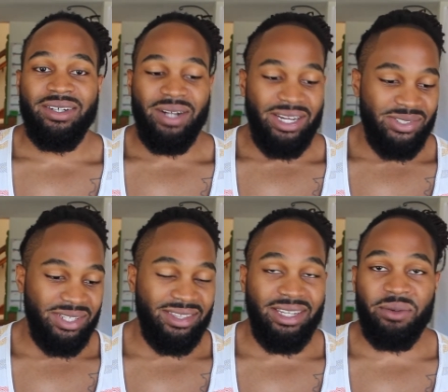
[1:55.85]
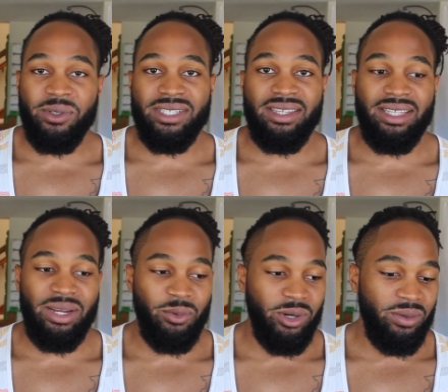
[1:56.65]
I used to think it was a
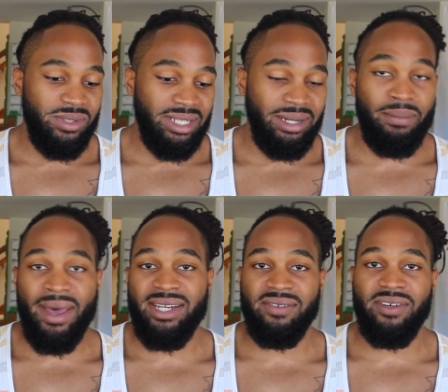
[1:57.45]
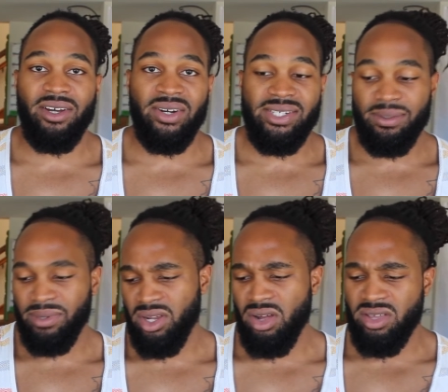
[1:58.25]
thing where it was like a badge of honor. I used to be
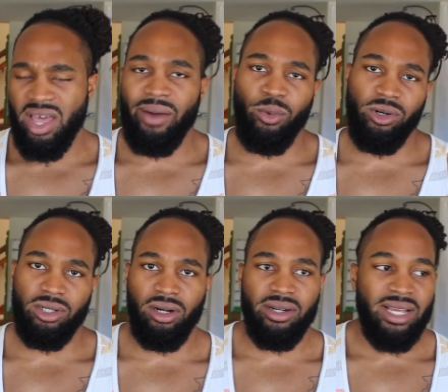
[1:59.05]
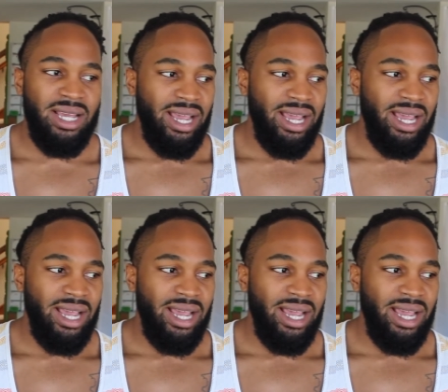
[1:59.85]
like, oh yeah, I work hard.